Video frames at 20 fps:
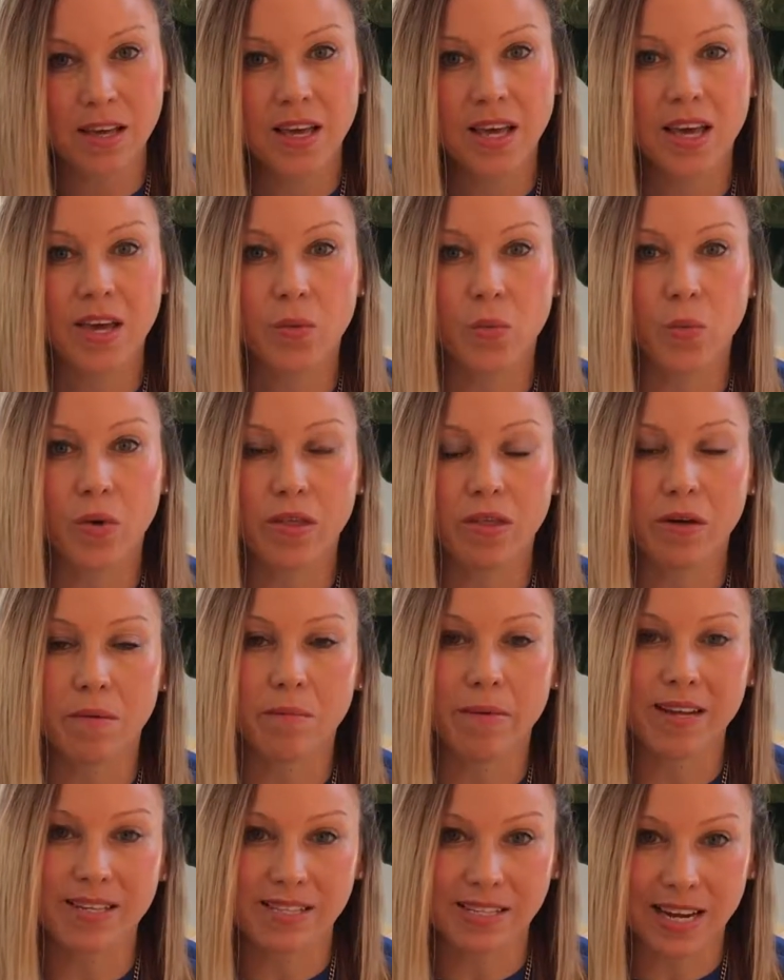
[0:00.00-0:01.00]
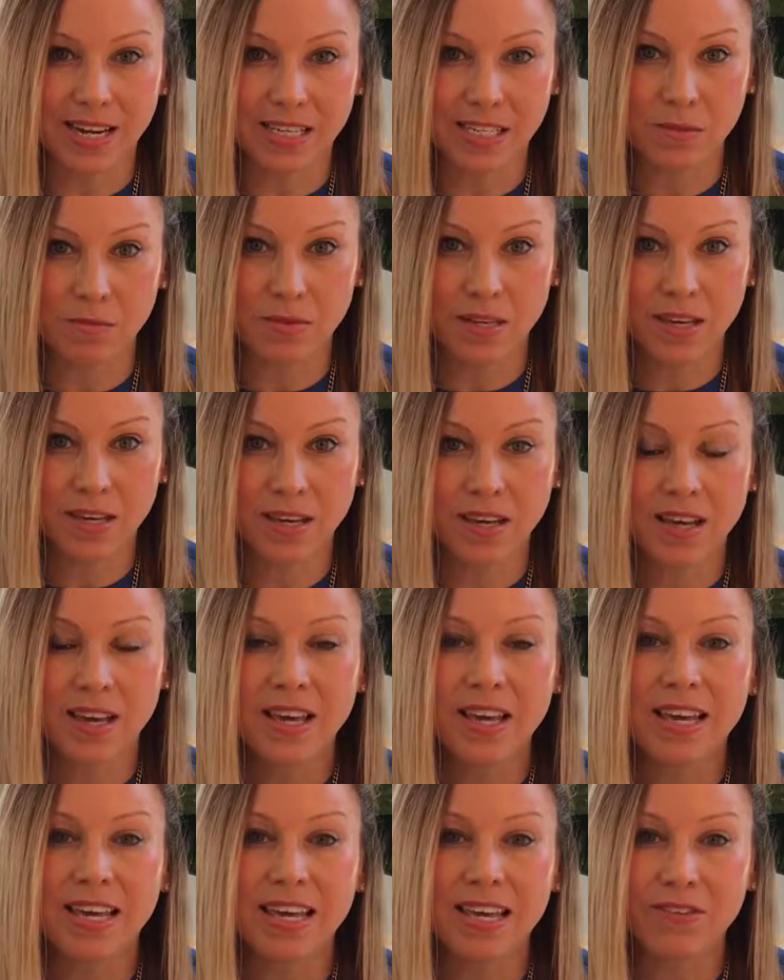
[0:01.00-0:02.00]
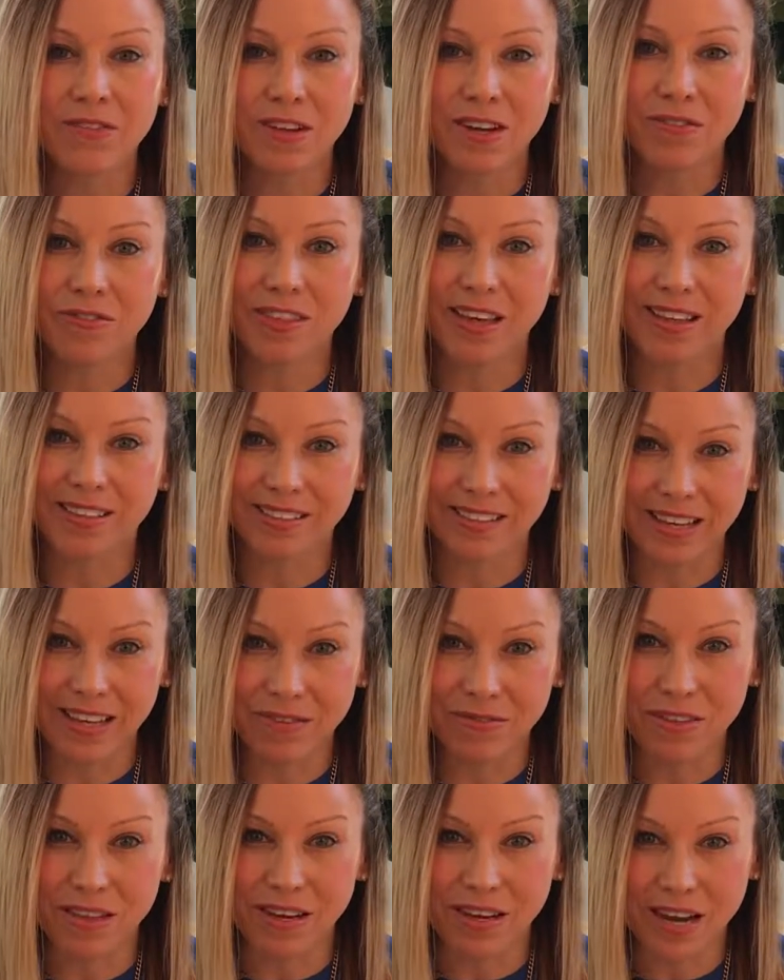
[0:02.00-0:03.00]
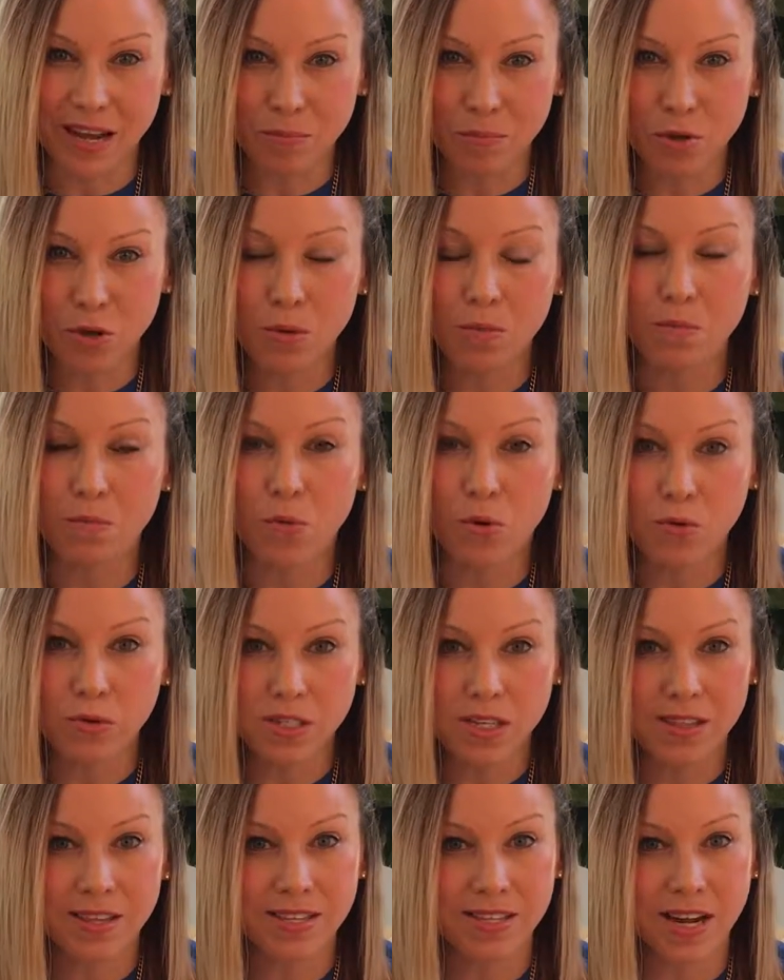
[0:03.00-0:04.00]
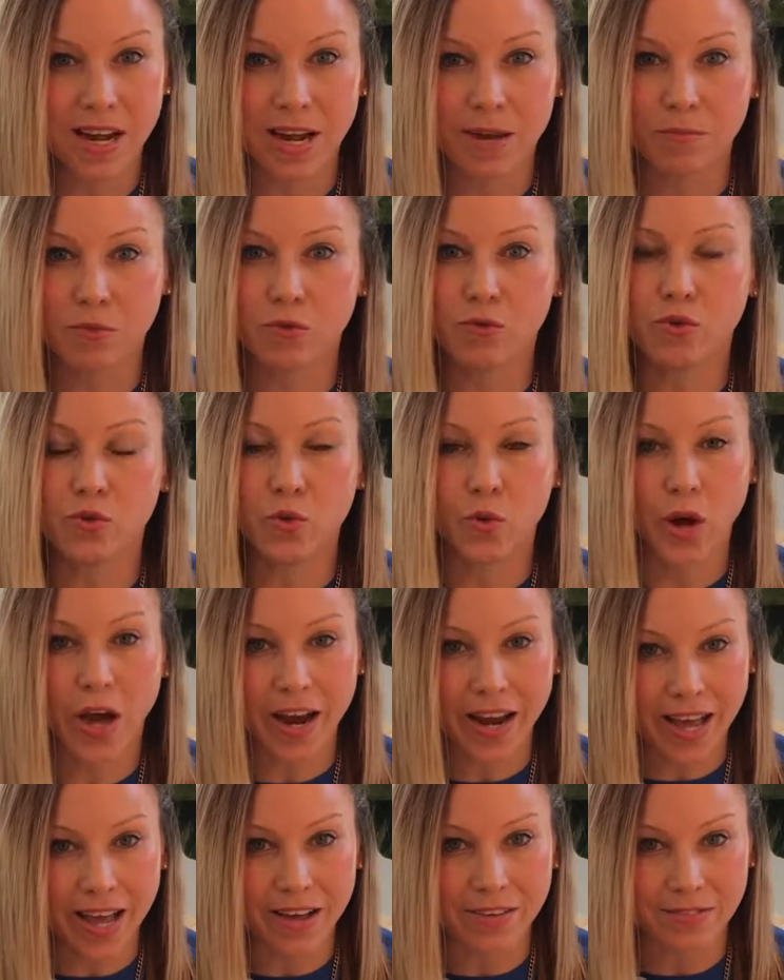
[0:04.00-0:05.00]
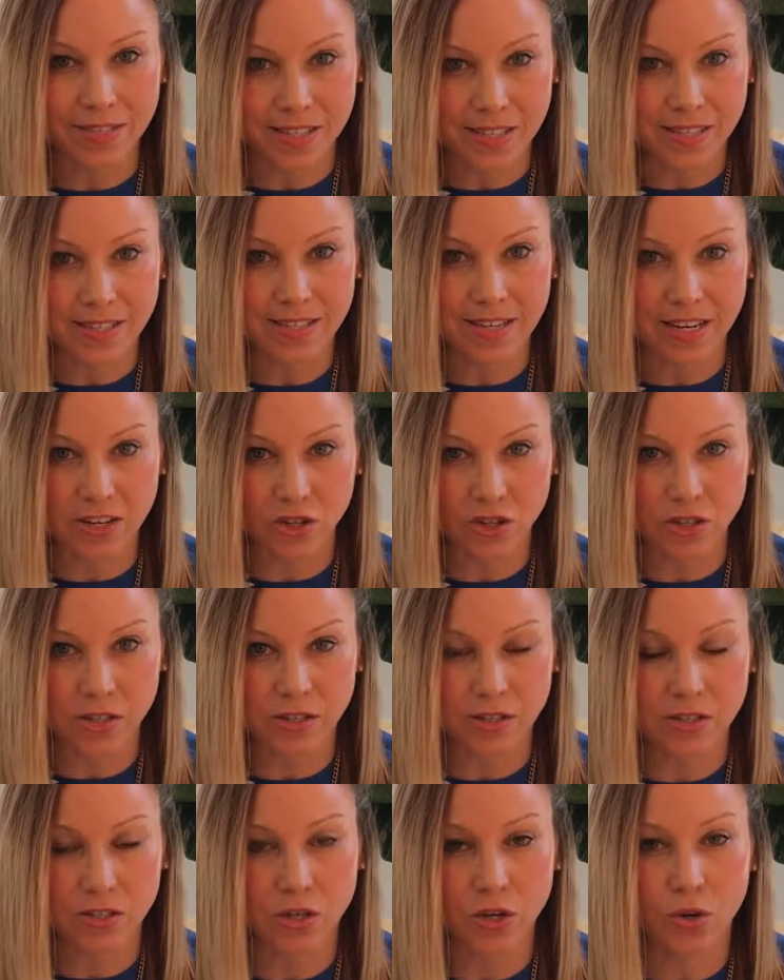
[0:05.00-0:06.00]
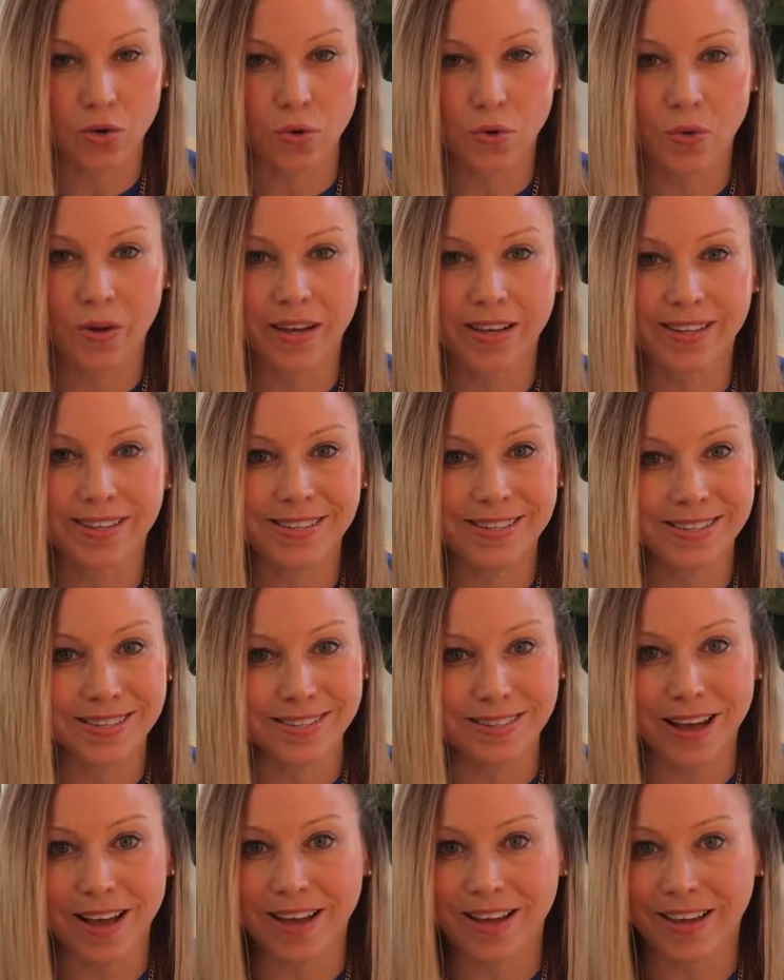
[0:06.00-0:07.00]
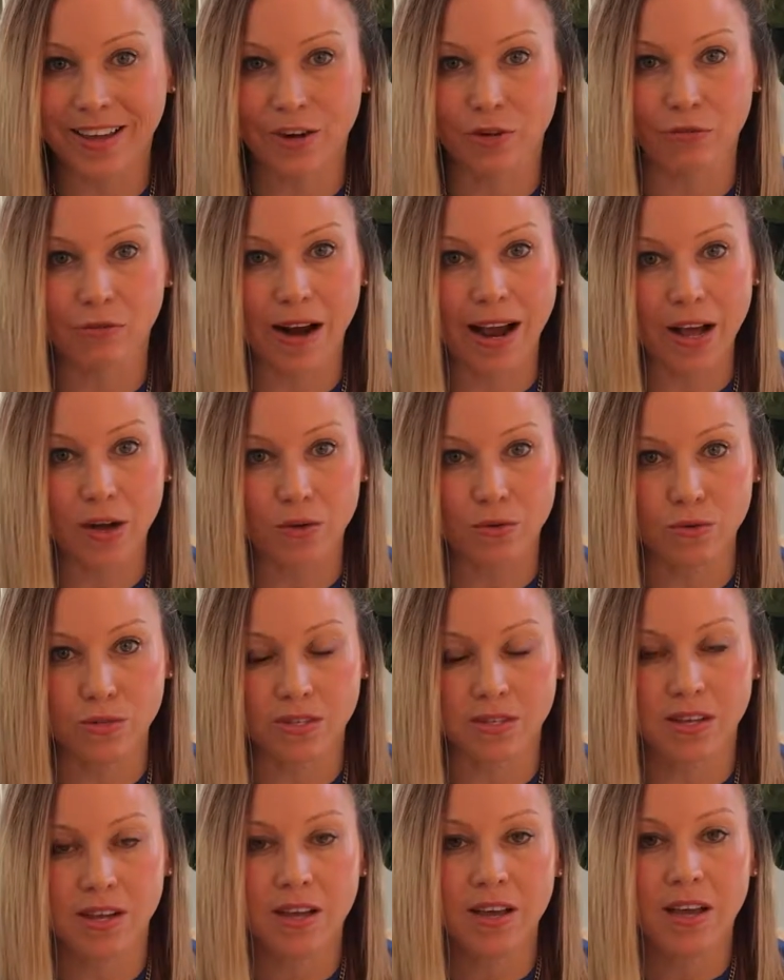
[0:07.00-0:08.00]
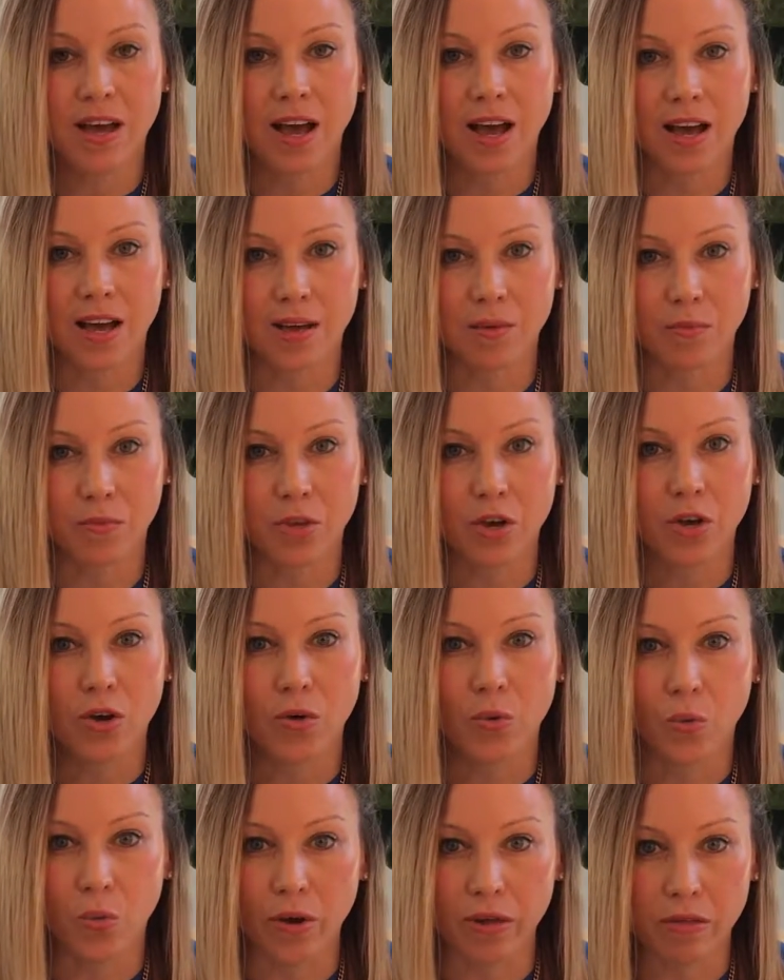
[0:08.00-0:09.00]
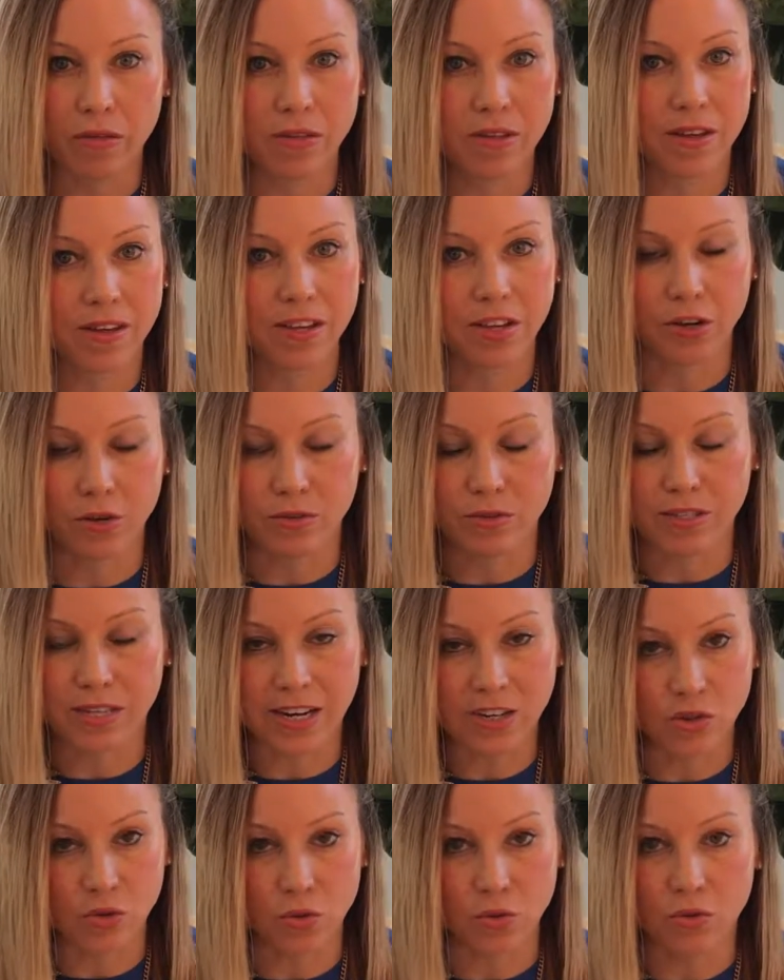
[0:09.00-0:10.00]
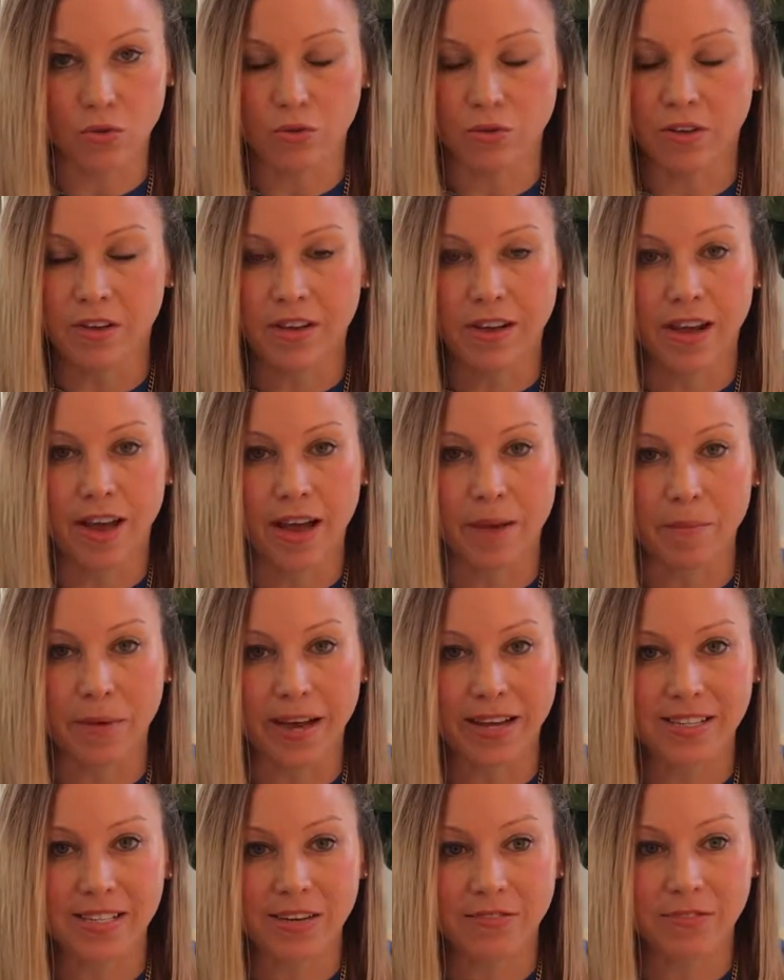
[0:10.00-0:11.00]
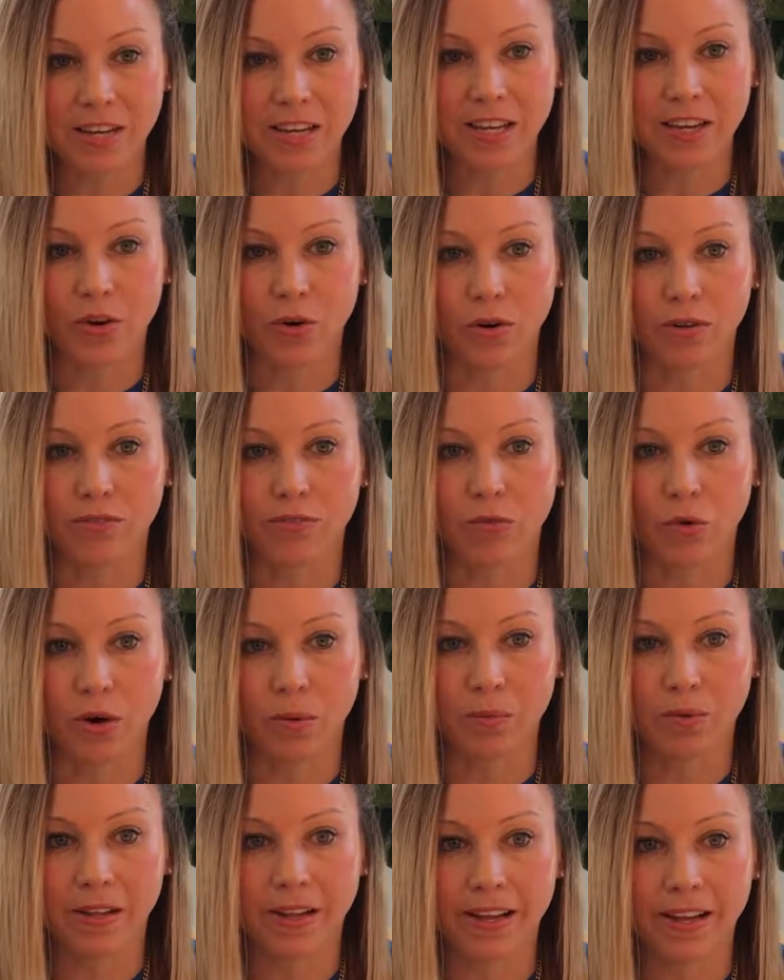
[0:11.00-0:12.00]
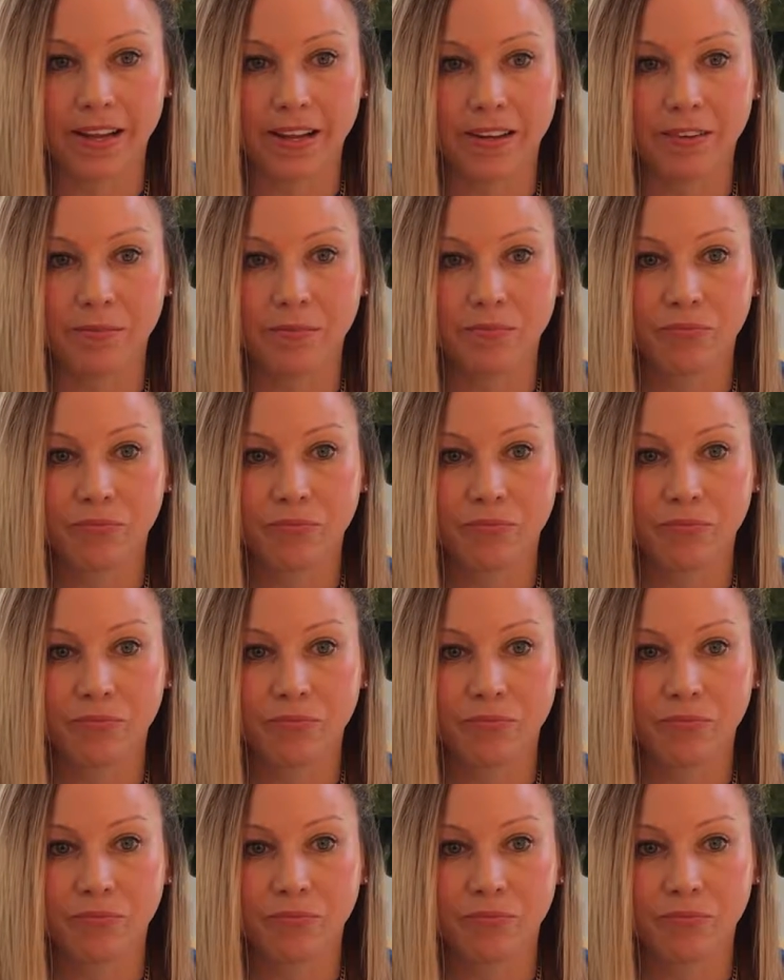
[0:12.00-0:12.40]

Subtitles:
And with a mastectomy, even if they leave the nipple, most of the time you do not have sensation. So it does not get aroused with sexual activity or foreplay.